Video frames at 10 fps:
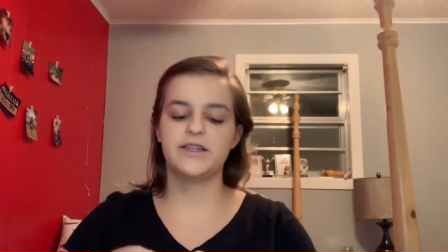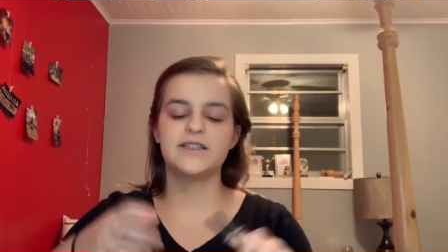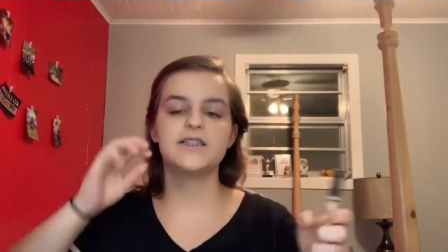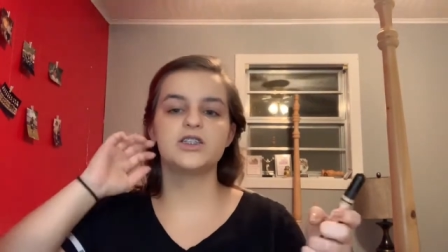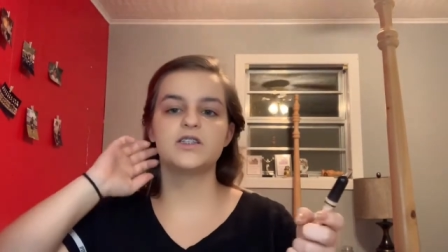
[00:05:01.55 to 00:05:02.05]

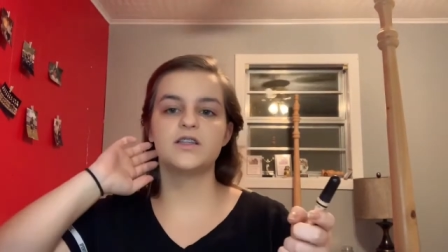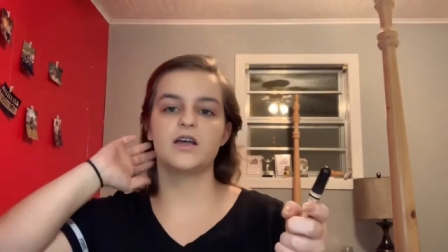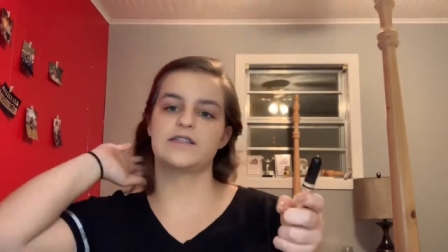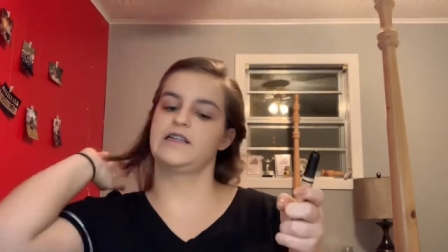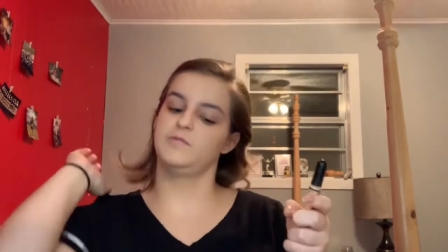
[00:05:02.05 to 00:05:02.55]
This is the
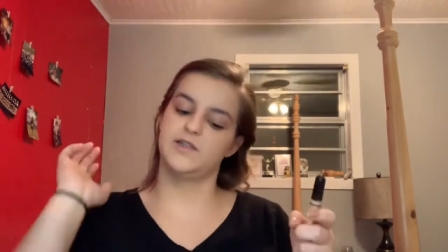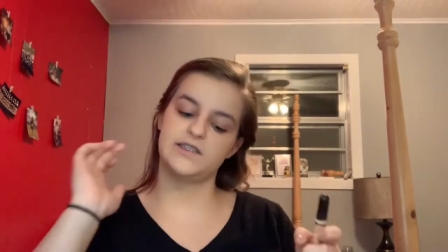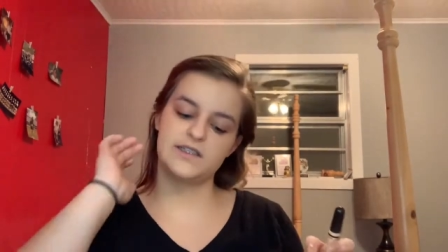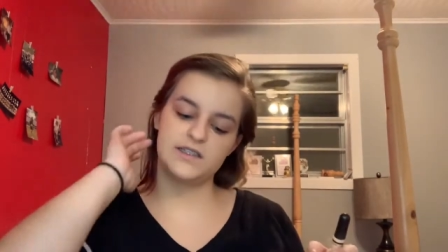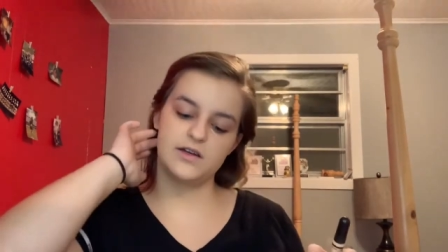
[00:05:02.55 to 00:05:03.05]
same
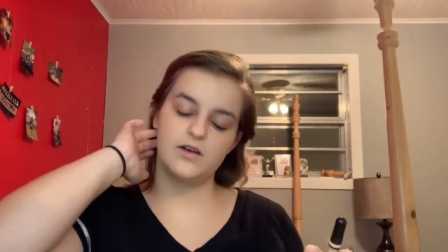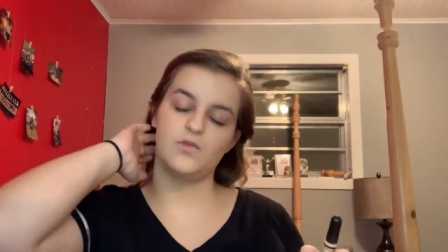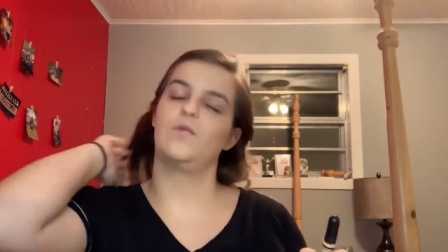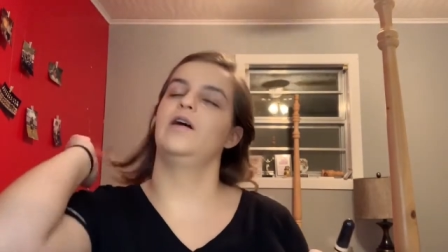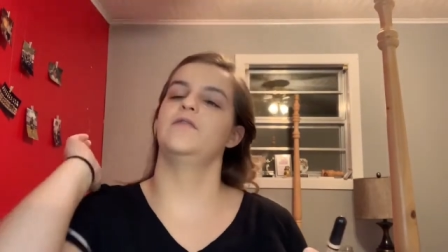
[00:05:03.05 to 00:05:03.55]
right